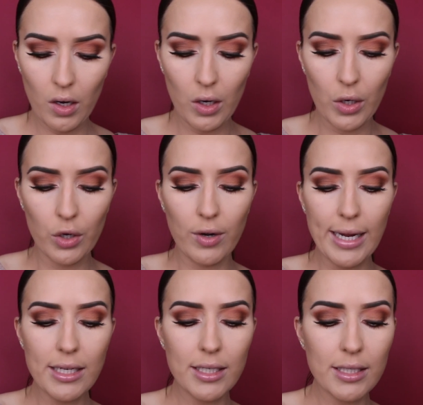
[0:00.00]
All
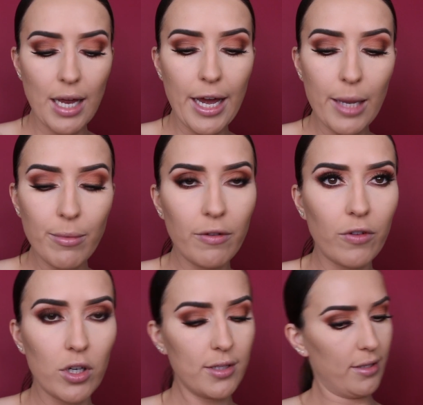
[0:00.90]
right, time
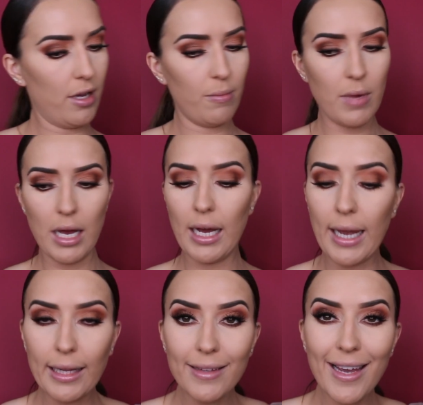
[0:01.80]
for some
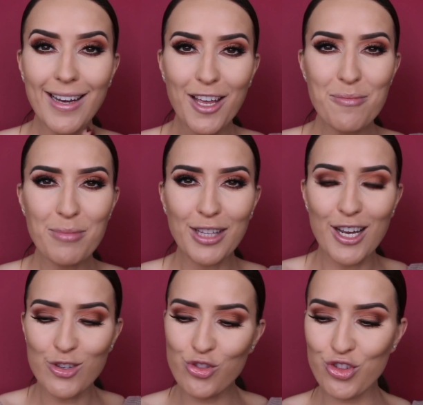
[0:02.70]
highlight and
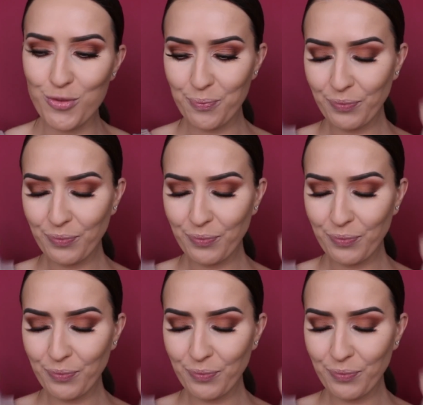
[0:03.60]
blush.